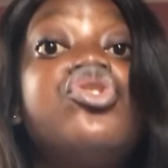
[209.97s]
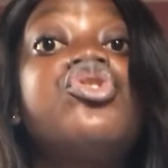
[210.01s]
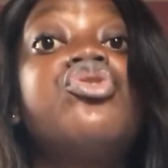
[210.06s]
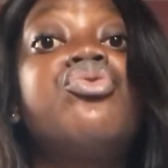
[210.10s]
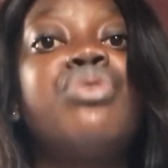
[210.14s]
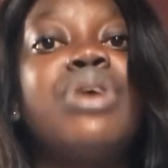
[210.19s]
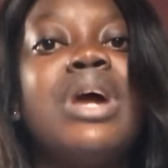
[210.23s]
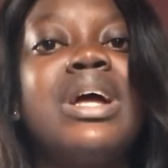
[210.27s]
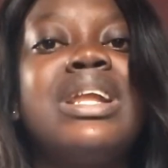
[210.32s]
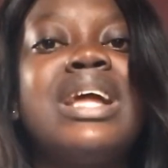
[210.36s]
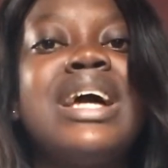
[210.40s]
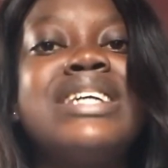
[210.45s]
You
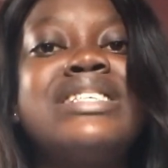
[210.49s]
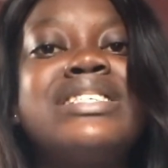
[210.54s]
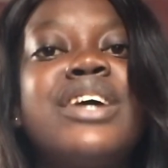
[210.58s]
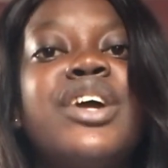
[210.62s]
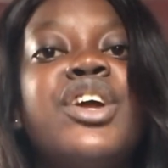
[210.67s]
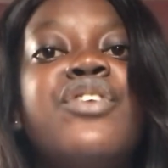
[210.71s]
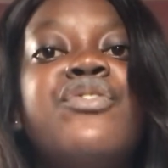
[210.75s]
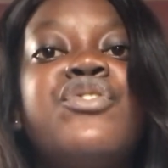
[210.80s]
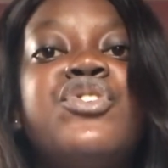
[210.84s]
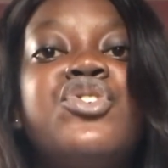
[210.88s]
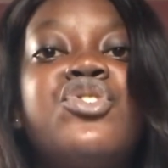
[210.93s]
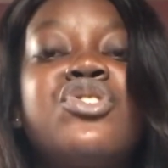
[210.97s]
realize that
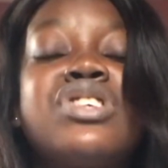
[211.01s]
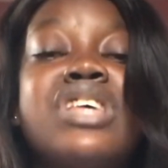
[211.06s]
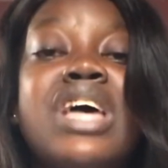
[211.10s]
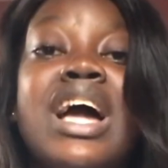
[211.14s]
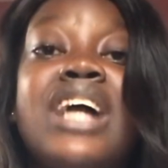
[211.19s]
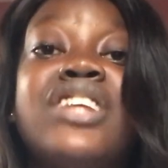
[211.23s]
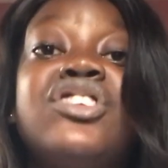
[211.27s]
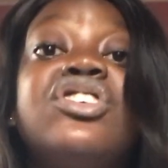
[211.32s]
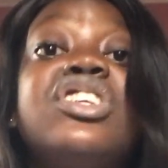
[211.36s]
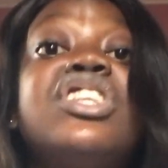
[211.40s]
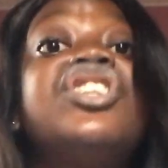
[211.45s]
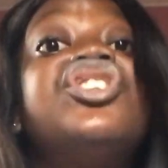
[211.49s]
your videos are
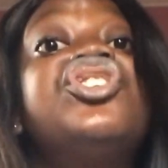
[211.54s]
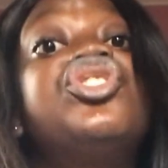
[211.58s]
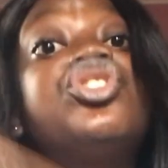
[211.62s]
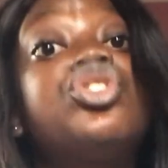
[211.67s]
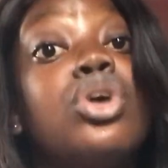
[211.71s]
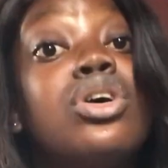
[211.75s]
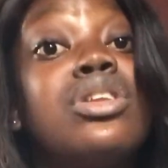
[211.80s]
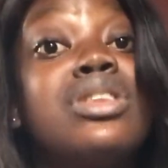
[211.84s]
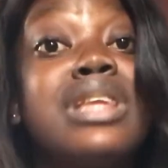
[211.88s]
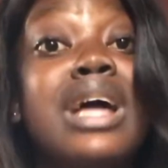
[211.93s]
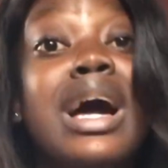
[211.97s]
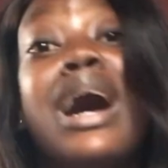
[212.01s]
actually
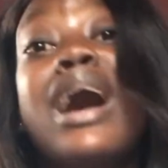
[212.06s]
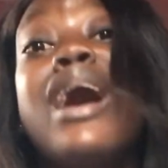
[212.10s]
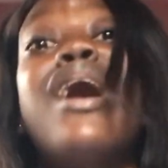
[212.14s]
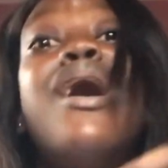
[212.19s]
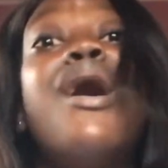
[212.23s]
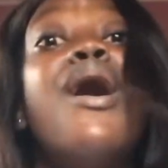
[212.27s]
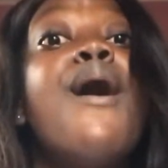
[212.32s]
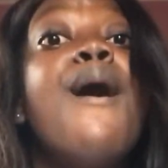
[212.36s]
shorter,